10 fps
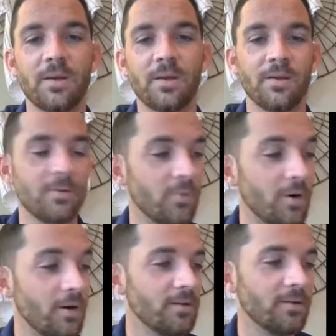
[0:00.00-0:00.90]
well,
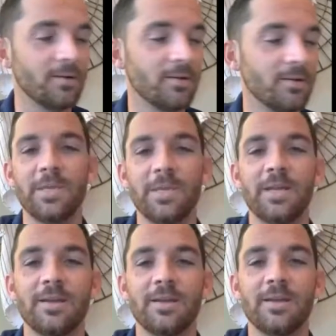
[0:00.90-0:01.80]
let me
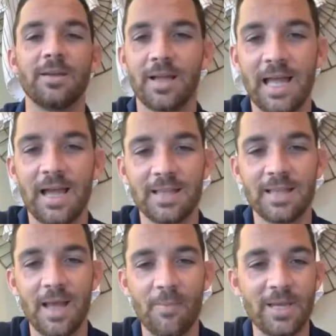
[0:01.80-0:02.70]

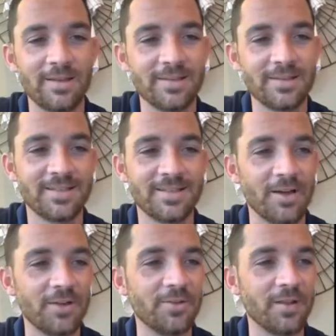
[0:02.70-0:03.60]
tell you the
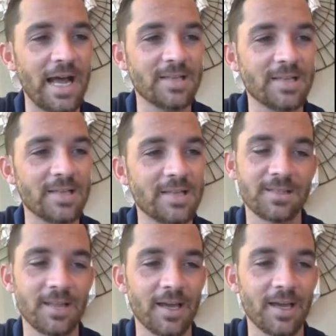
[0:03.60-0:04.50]
last, like,
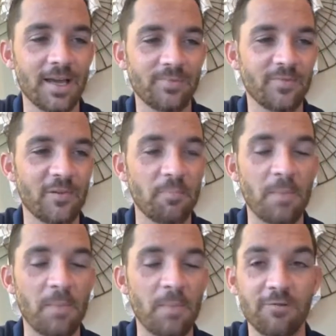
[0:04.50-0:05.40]
from my
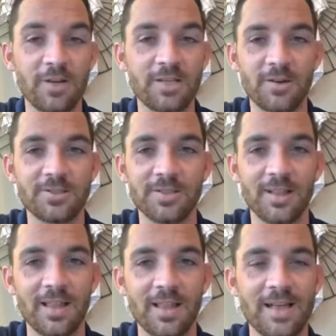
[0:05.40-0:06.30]
research,
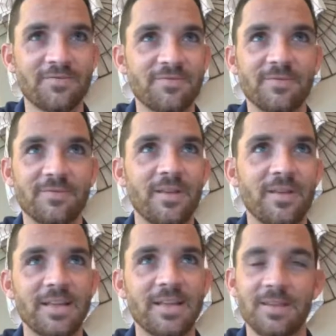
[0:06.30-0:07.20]

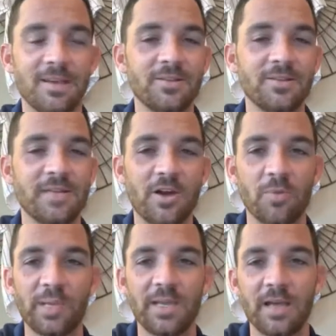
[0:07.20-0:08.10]
they don't
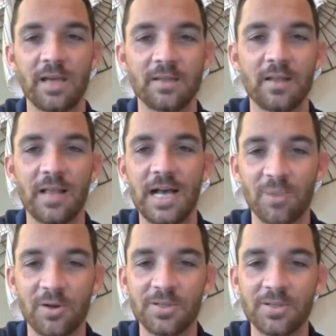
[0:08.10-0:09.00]
repeat. I think the last person to
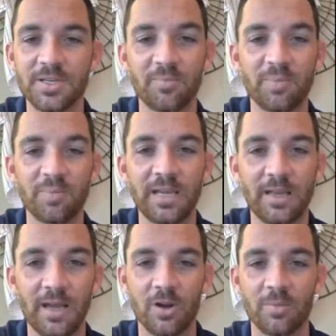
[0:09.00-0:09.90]
repeat as
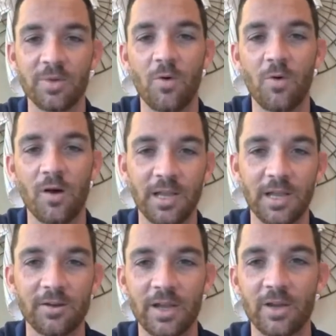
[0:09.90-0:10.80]
RB1 year to year was
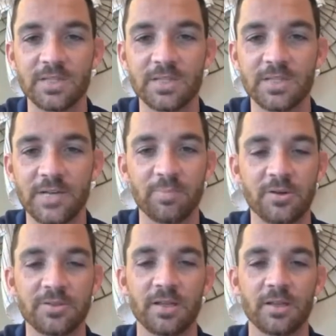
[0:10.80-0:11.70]
Adrian Peterson in
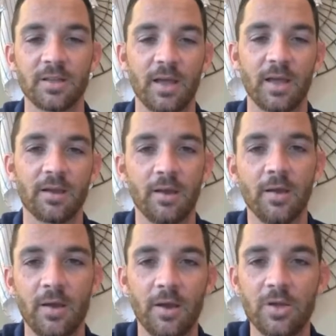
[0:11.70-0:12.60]
like
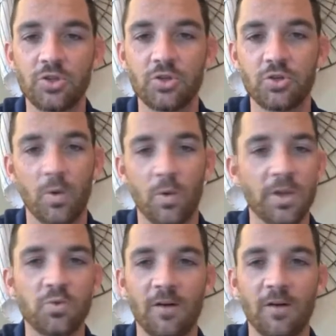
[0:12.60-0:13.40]
2012. So